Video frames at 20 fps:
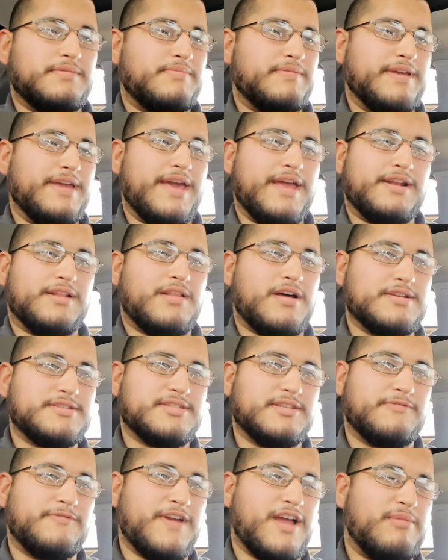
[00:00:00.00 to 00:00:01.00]
He had a loss
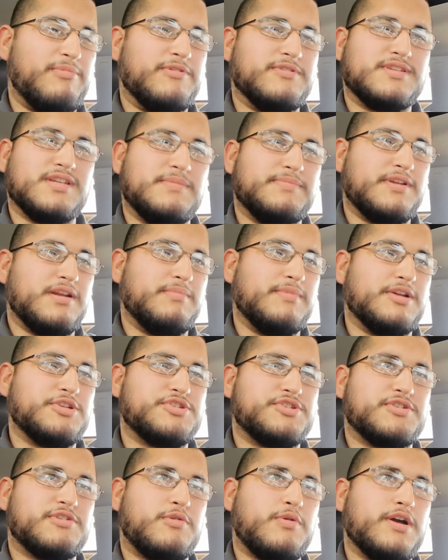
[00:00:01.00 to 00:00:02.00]
in the family or something. I'm not
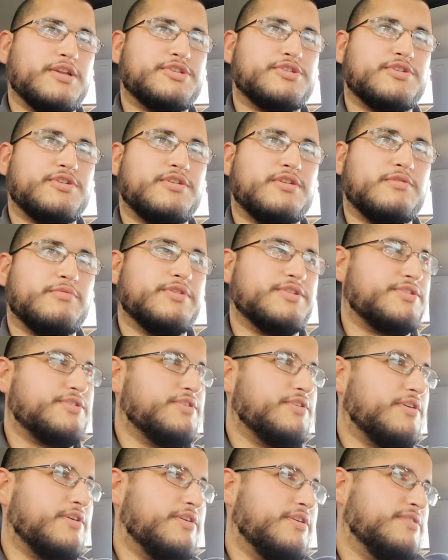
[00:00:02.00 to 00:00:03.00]
quite sure. Which,
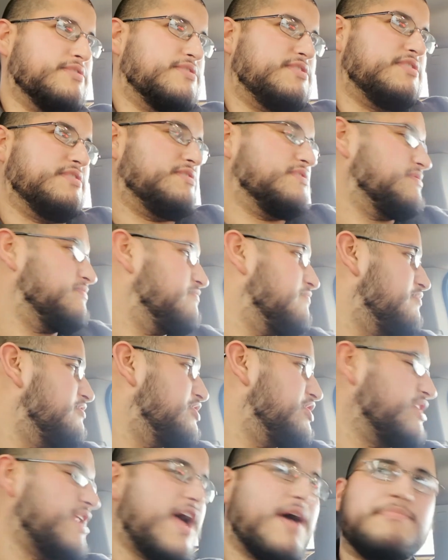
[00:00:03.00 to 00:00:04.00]
you know,
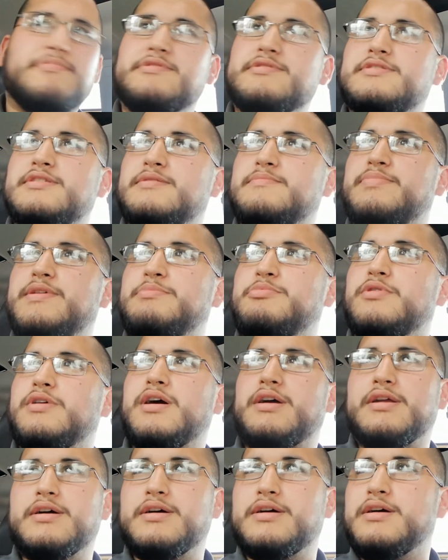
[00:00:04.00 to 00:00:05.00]
shit happens and people
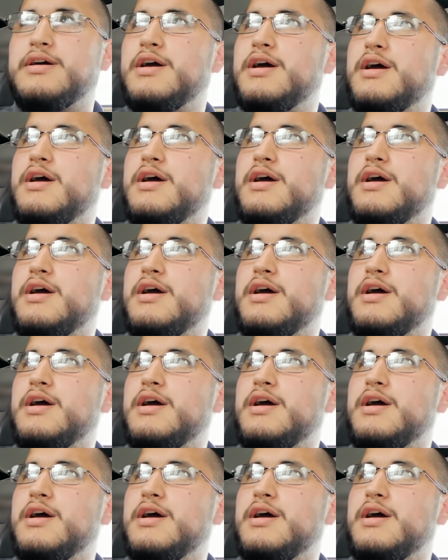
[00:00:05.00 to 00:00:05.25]
gotta.